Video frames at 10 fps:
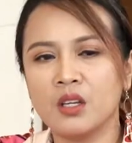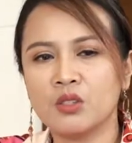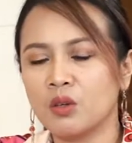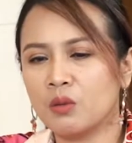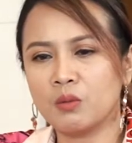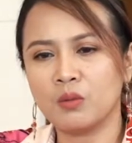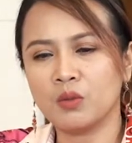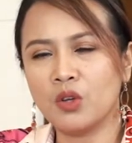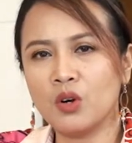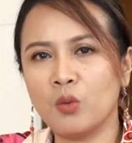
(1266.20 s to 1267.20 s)
So
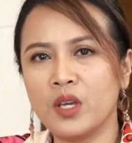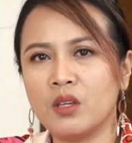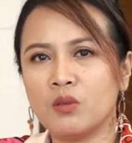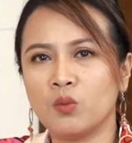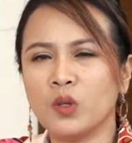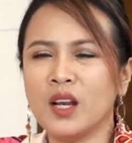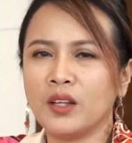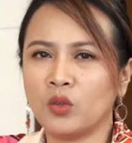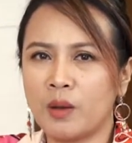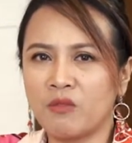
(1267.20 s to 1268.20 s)
you know we would
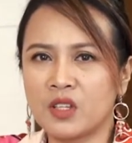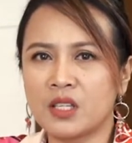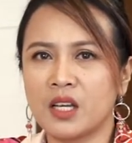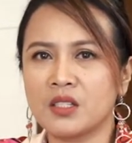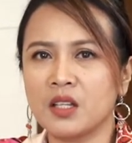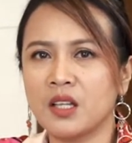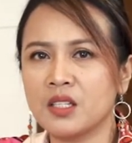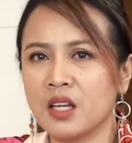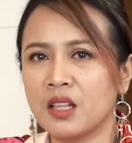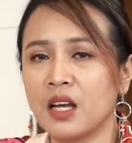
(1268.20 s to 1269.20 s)
like to emphasize na things
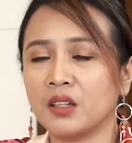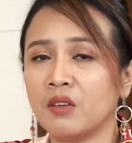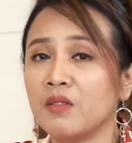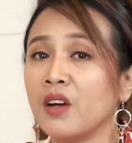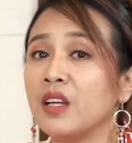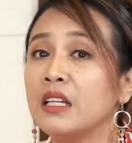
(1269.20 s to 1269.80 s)
like that are very